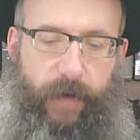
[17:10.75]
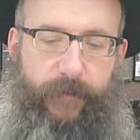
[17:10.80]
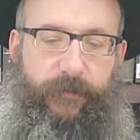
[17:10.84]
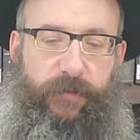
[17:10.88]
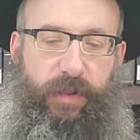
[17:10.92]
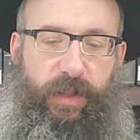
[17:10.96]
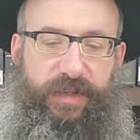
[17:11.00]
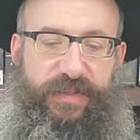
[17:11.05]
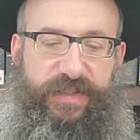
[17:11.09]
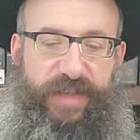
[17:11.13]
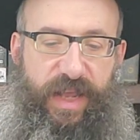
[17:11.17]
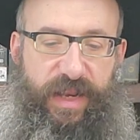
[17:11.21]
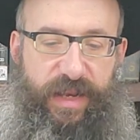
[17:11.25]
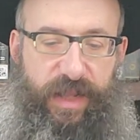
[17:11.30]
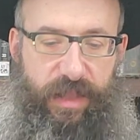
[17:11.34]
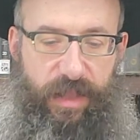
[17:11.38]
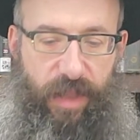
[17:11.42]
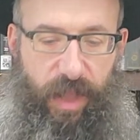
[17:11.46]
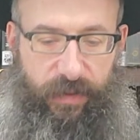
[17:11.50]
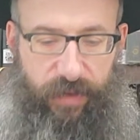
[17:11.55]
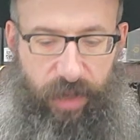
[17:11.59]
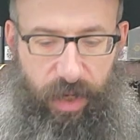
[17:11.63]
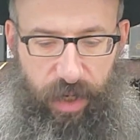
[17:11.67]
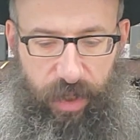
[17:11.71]
This
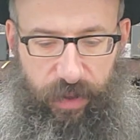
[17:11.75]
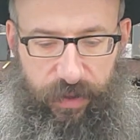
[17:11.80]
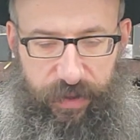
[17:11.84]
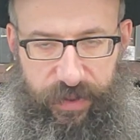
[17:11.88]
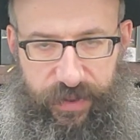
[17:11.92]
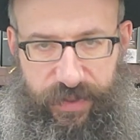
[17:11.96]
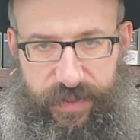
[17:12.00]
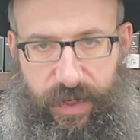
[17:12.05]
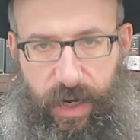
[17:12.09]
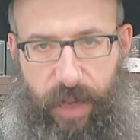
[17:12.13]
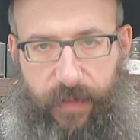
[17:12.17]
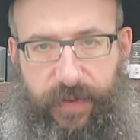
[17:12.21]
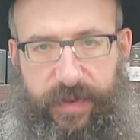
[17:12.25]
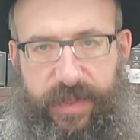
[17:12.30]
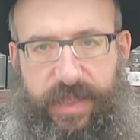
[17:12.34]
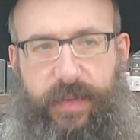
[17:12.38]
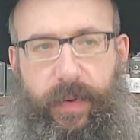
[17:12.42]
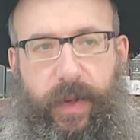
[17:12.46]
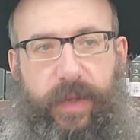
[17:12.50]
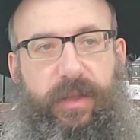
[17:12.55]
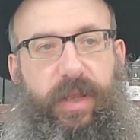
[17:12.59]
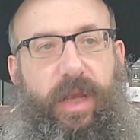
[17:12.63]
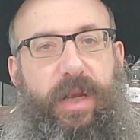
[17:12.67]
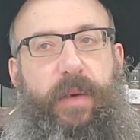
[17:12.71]
is
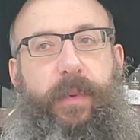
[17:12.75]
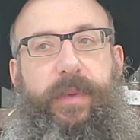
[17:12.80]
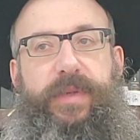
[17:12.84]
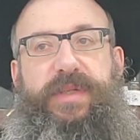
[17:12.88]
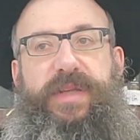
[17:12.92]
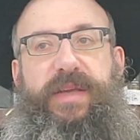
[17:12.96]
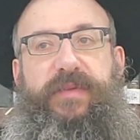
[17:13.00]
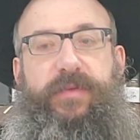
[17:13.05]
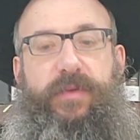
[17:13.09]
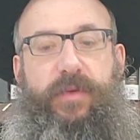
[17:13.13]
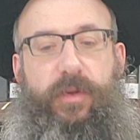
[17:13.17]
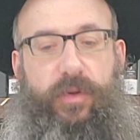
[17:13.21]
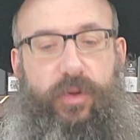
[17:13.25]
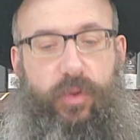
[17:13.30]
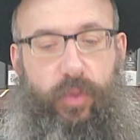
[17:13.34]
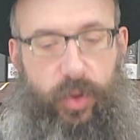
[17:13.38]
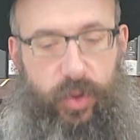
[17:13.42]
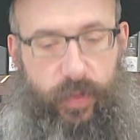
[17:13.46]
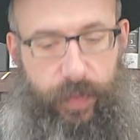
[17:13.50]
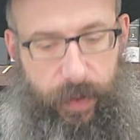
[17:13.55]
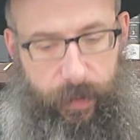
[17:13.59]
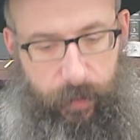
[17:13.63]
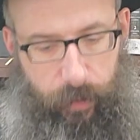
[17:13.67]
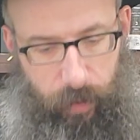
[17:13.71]
why Torah was given to the
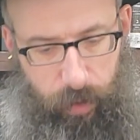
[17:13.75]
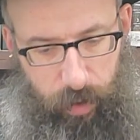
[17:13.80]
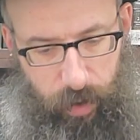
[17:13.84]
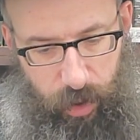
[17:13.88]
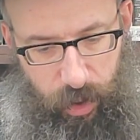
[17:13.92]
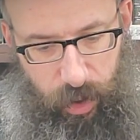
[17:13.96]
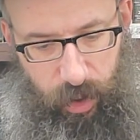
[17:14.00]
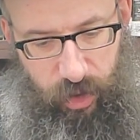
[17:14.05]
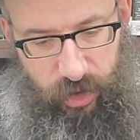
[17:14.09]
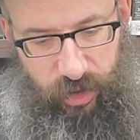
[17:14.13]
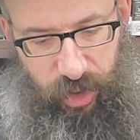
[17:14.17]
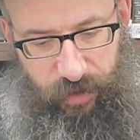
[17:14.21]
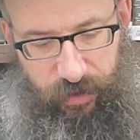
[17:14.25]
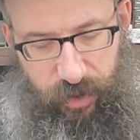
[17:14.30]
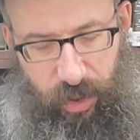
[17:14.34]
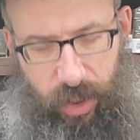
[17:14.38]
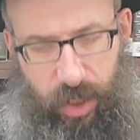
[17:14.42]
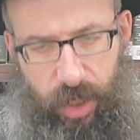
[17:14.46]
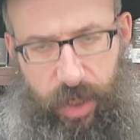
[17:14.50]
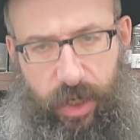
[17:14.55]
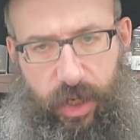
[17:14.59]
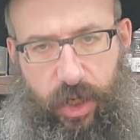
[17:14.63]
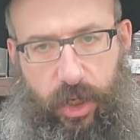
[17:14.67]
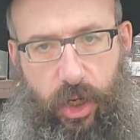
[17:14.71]
Jewish people. Torah
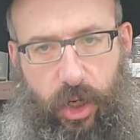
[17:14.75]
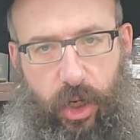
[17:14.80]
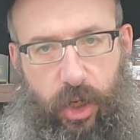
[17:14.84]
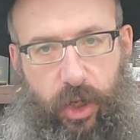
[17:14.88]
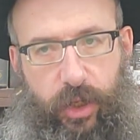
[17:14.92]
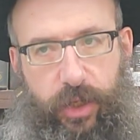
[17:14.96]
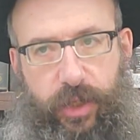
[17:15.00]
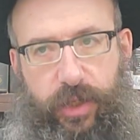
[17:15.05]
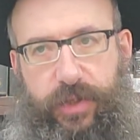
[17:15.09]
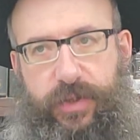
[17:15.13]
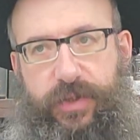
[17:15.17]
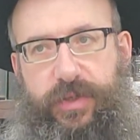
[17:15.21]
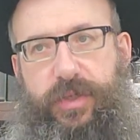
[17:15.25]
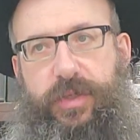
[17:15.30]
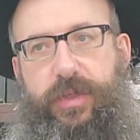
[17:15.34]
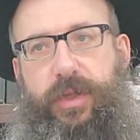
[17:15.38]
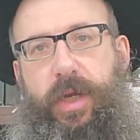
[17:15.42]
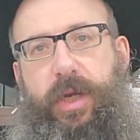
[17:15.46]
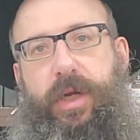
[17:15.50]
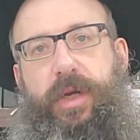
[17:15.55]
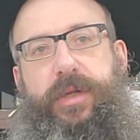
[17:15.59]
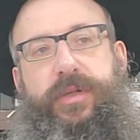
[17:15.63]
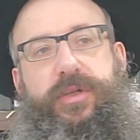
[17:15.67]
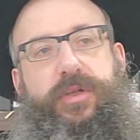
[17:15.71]

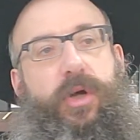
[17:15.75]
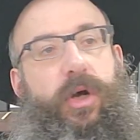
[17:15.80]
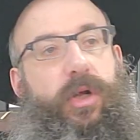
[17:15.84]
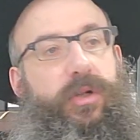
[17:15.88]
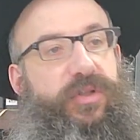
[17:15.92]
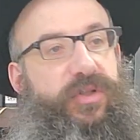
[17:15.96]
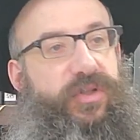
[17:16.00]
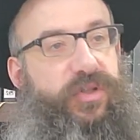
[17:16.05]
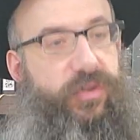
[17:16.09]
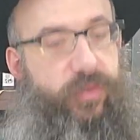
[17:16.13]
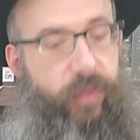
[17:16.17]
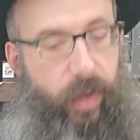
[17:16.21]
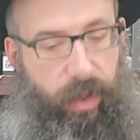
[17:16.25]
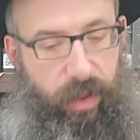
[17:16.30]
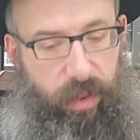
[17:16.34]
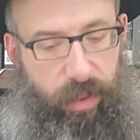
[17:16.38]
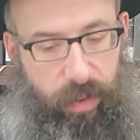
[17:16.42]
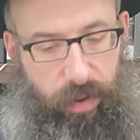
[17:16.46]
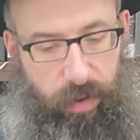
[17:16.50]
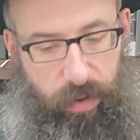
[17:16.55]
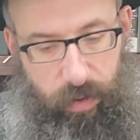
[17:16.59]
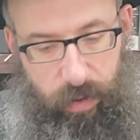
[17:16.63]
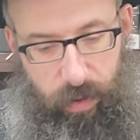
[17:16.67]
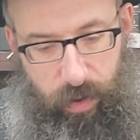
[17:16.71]
is called strength.